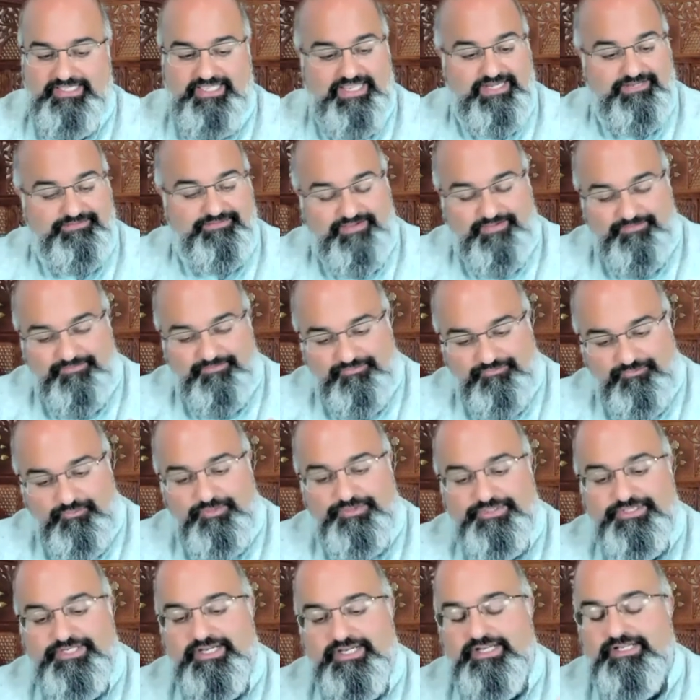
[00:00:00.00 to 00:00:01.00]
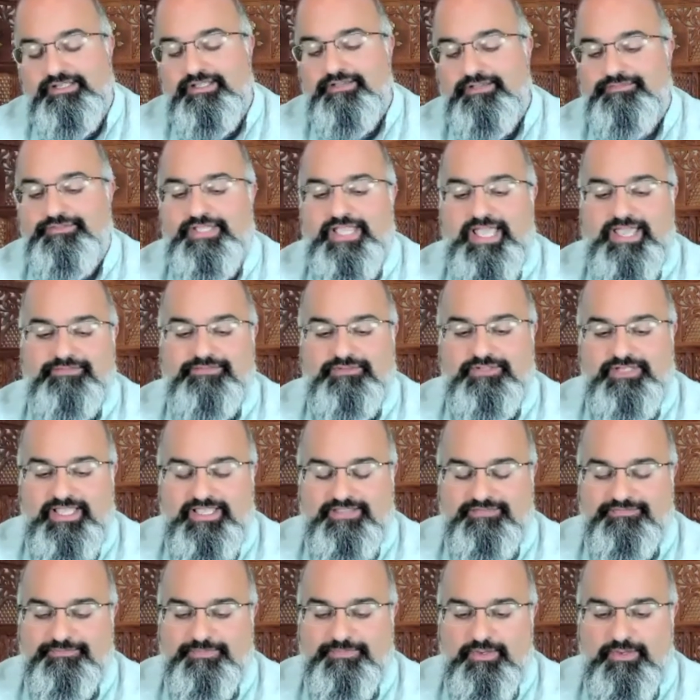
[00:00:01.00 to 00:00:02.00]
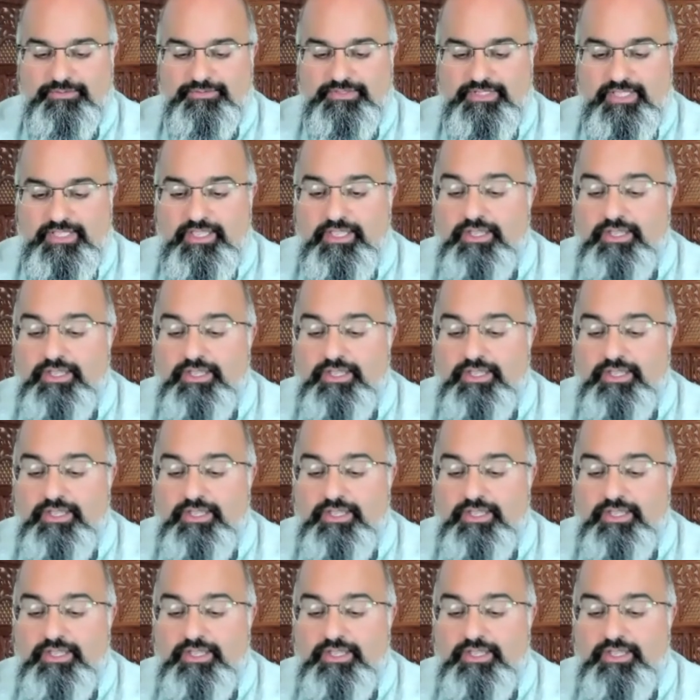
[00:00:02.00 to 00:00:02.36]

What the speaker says: and if I'm fortunate enough to have a lifeboat,